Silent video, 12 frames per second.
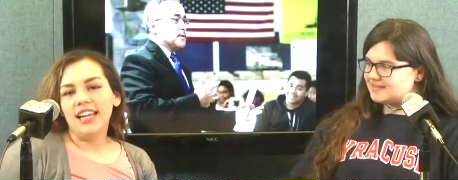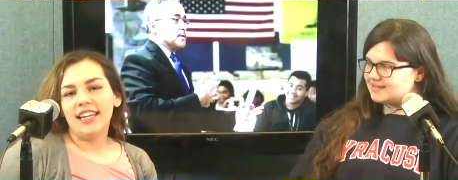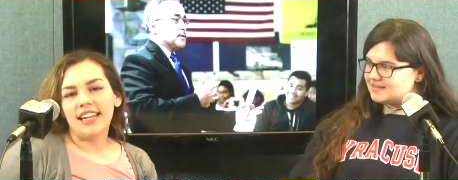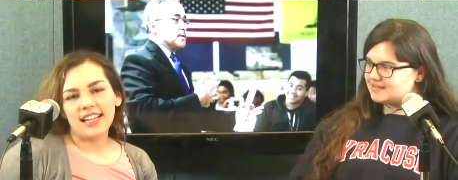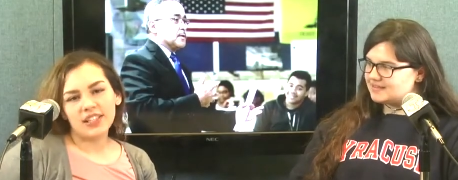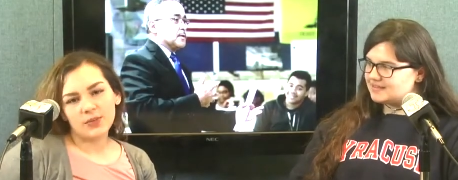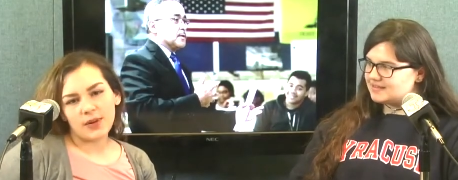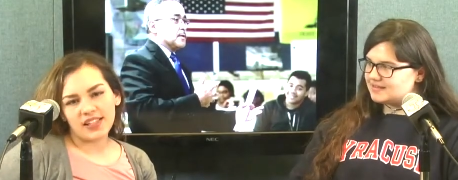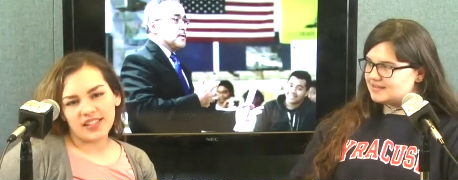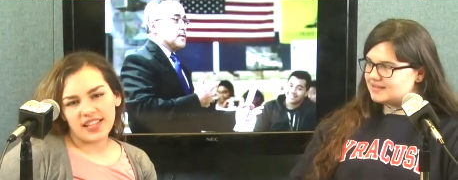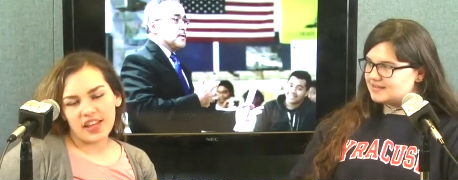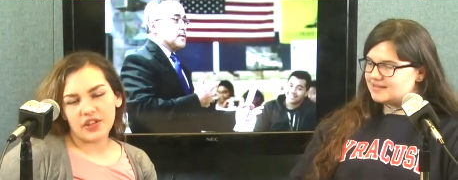Speaker 1: Next
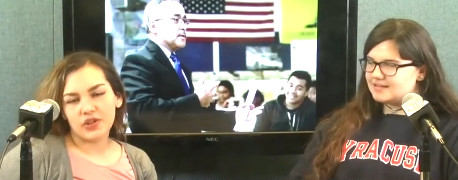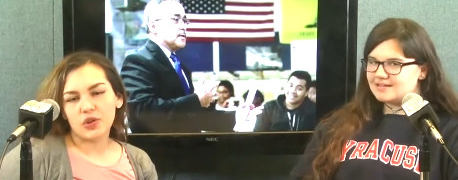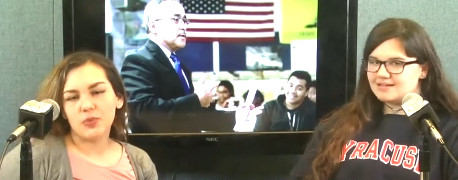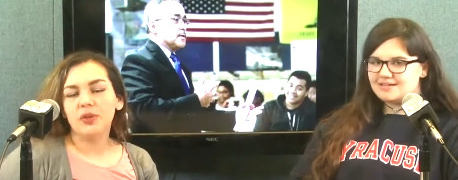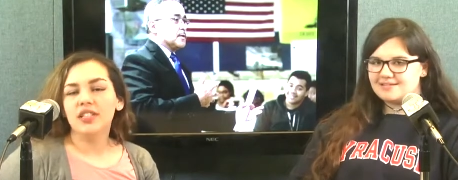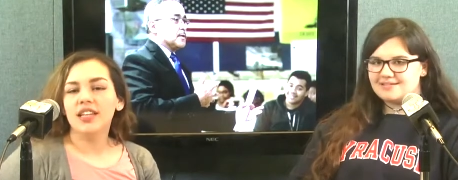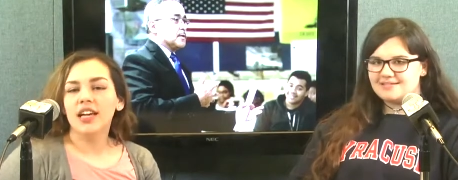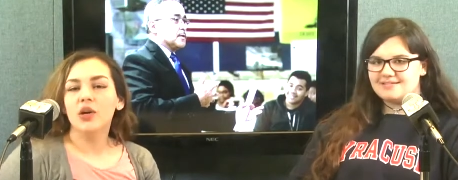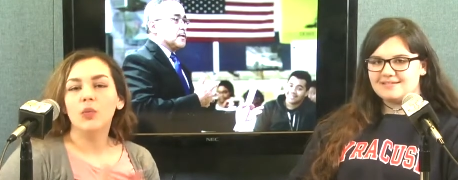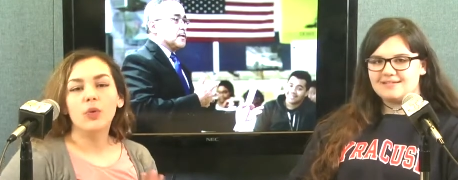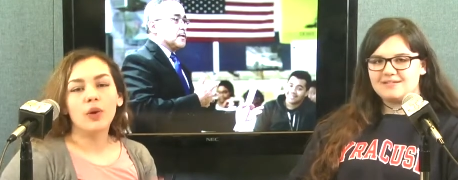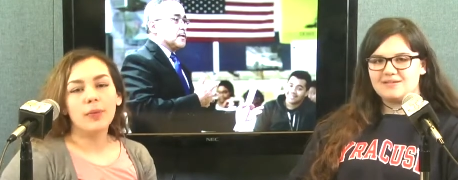Wednesday, the
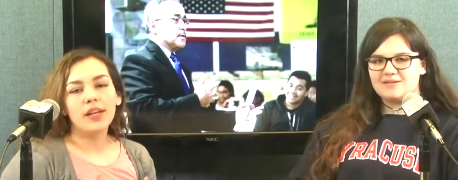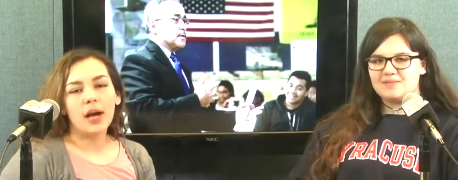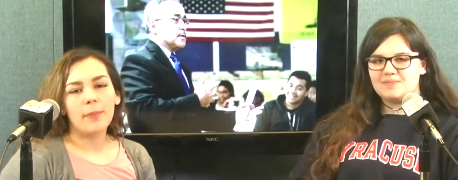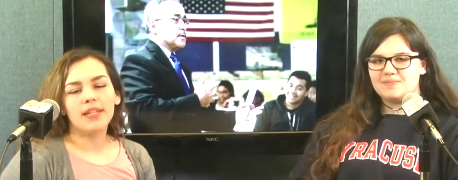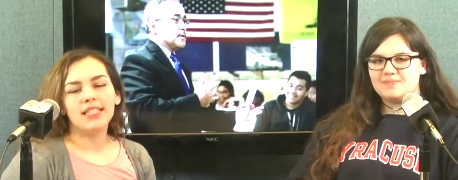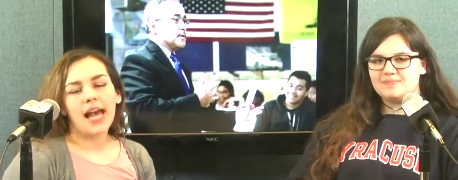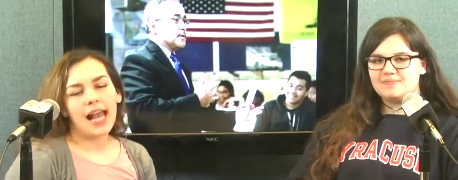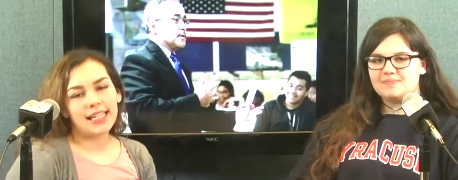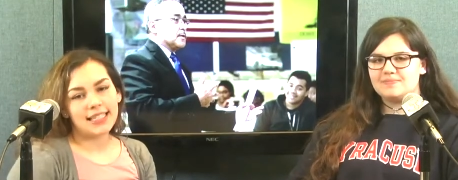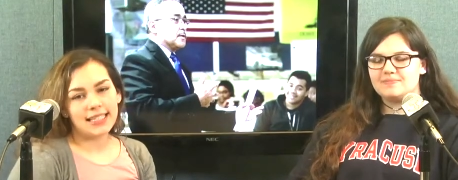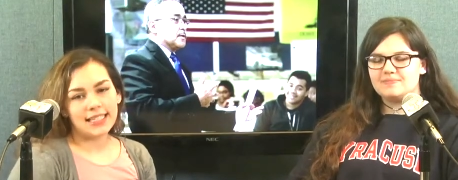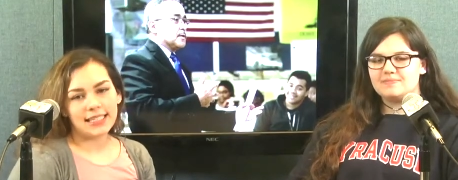superintendent will be coming to
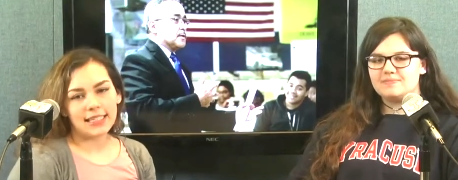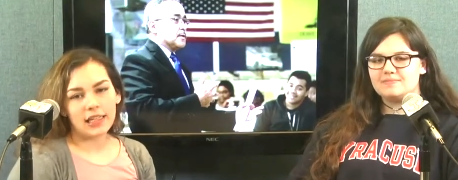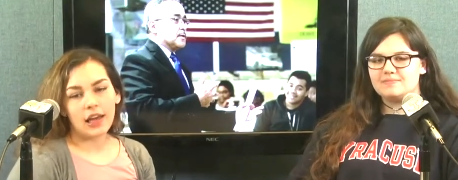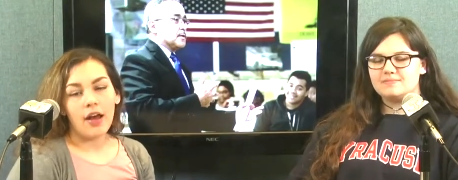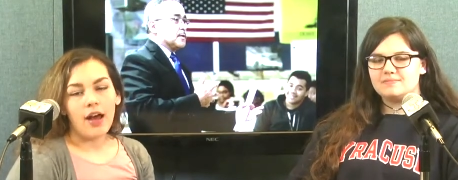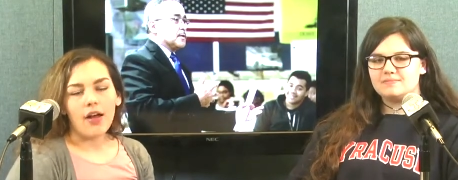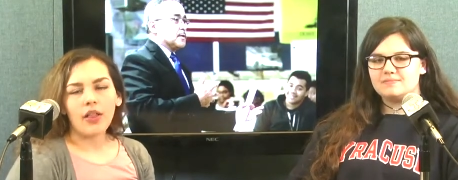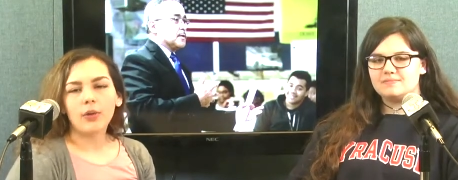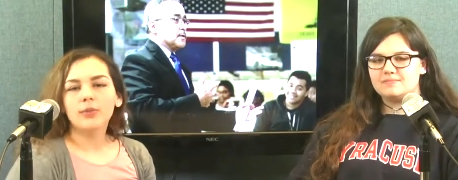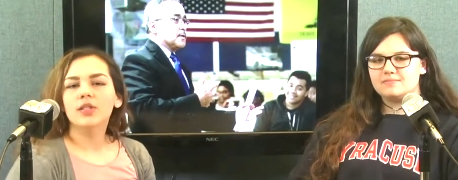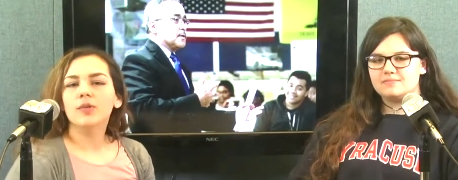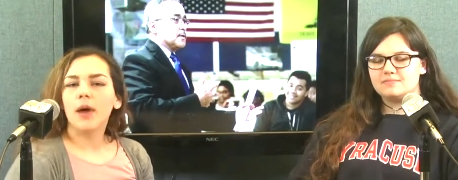ITC,
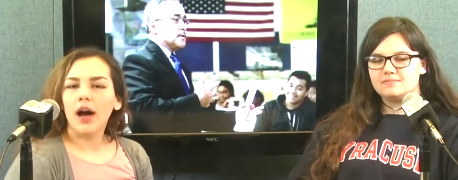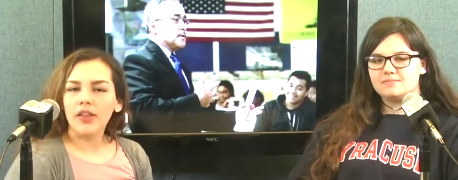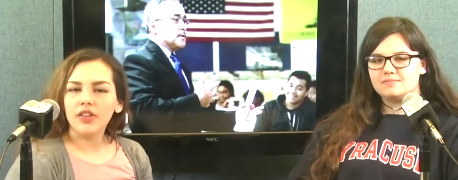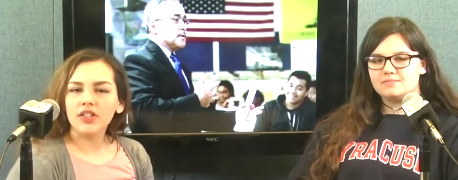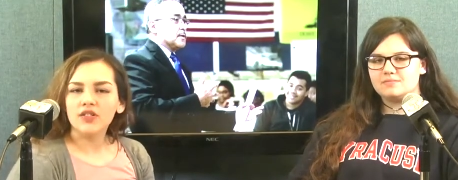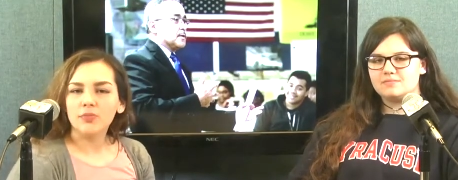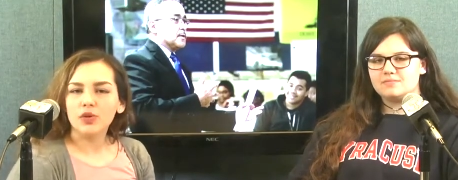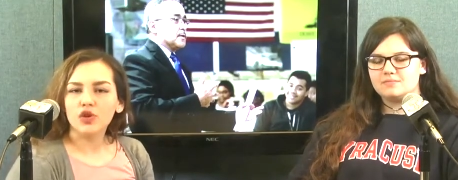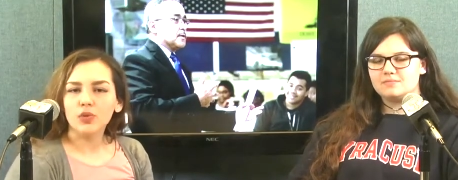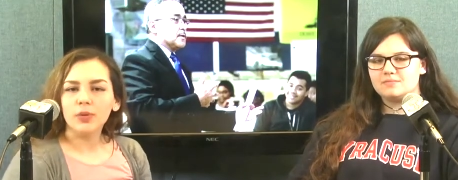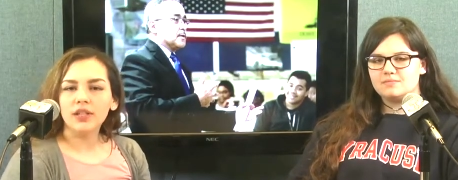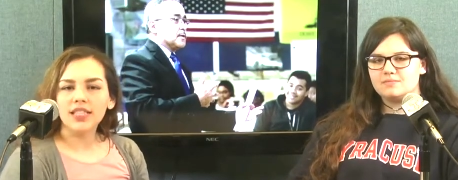along with some others from the
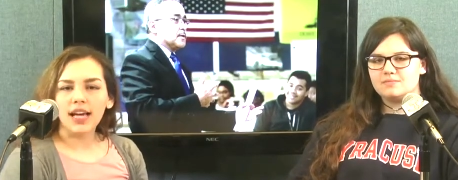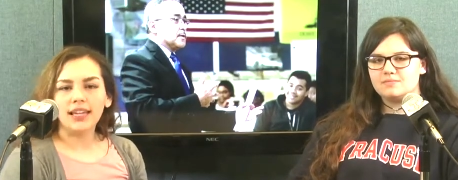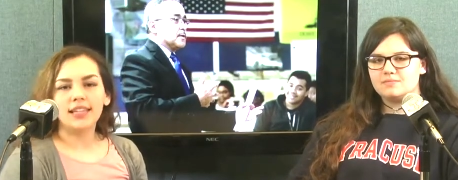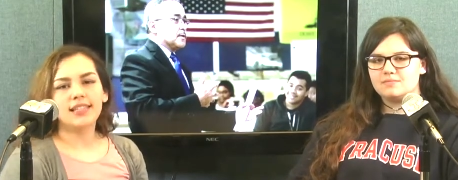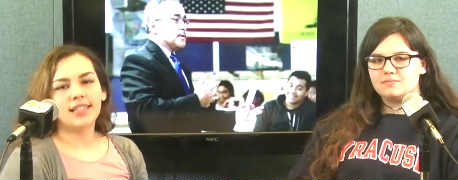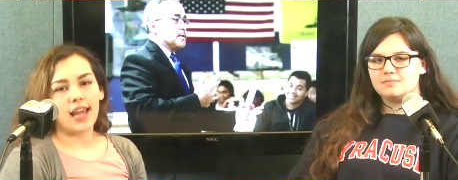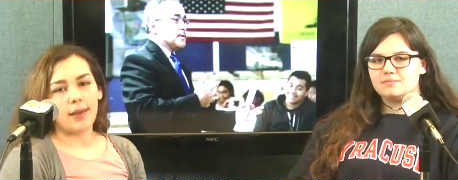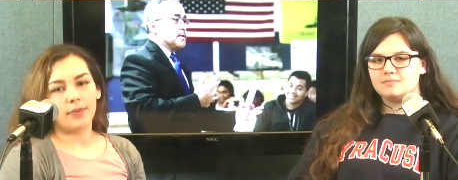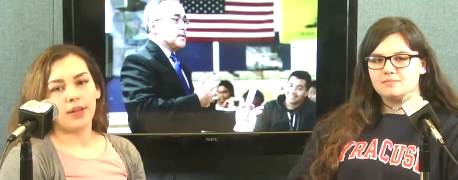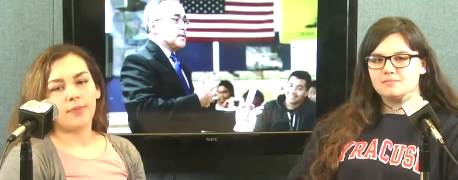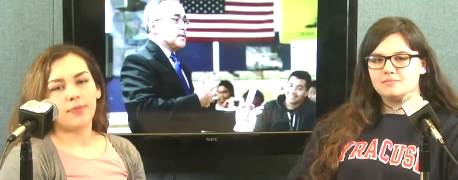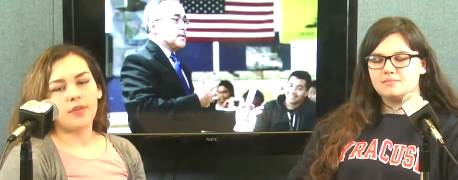superintendent's
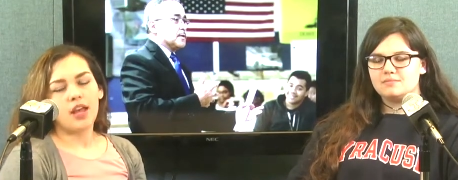cabinet.